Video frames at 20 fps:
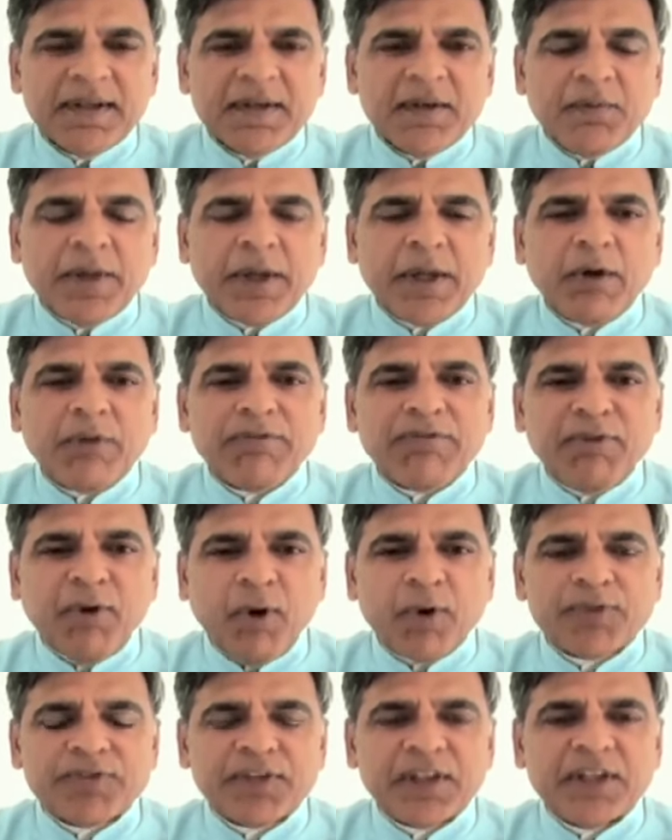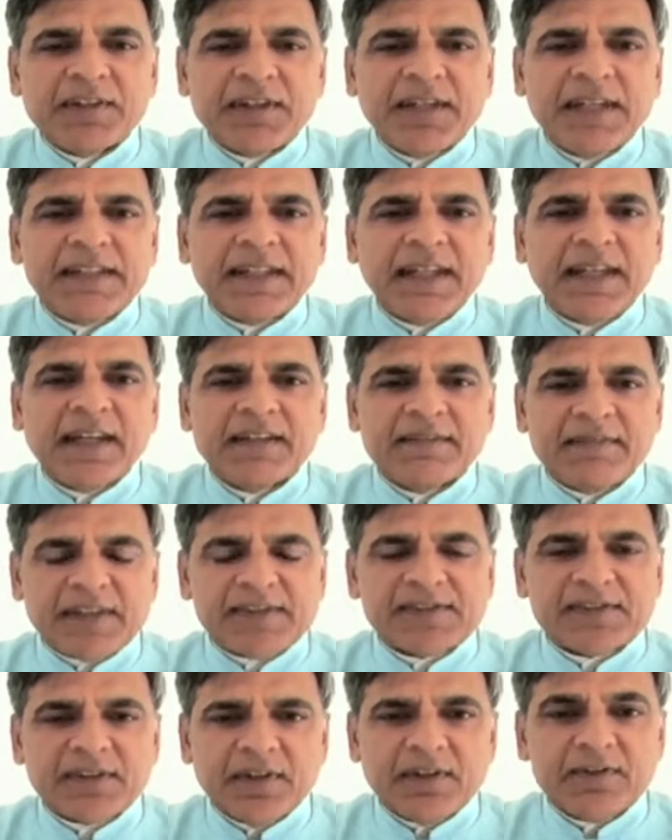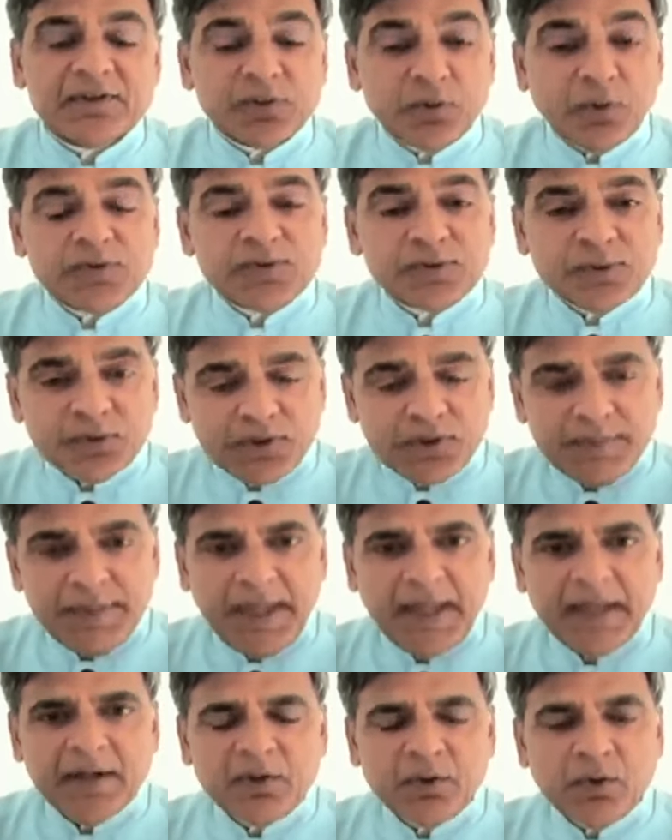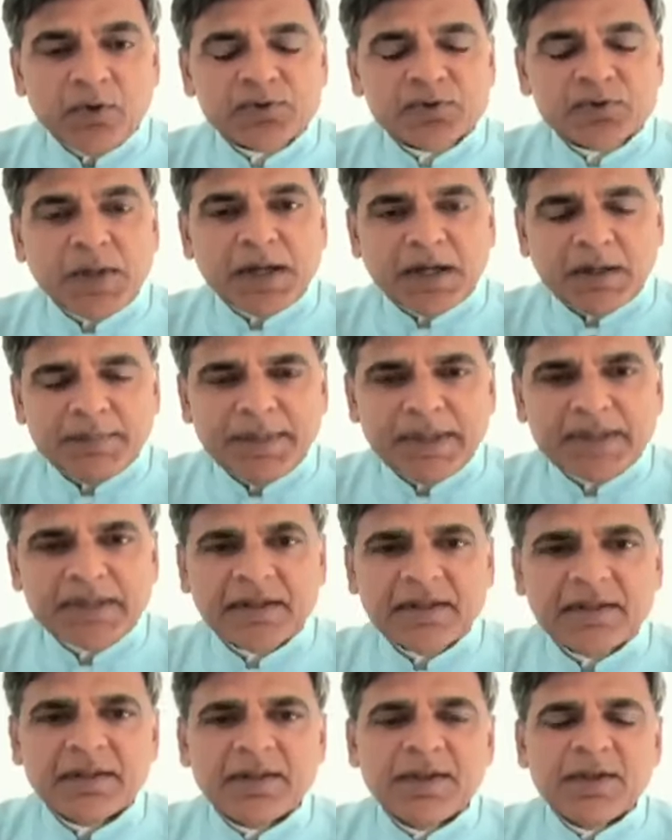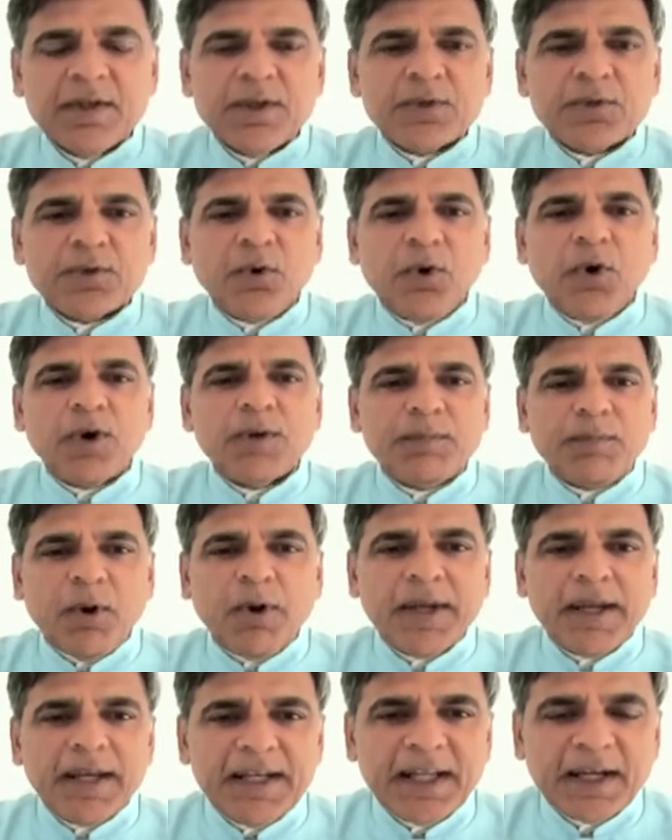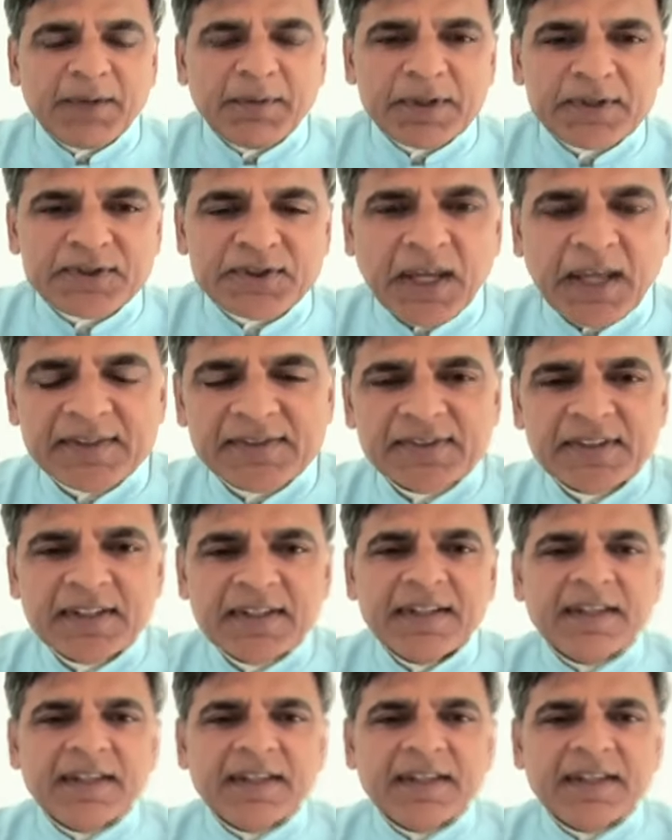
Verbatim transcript: where you're forcing retail investors, those who remain, those who are committed, to hold more illiquid shares.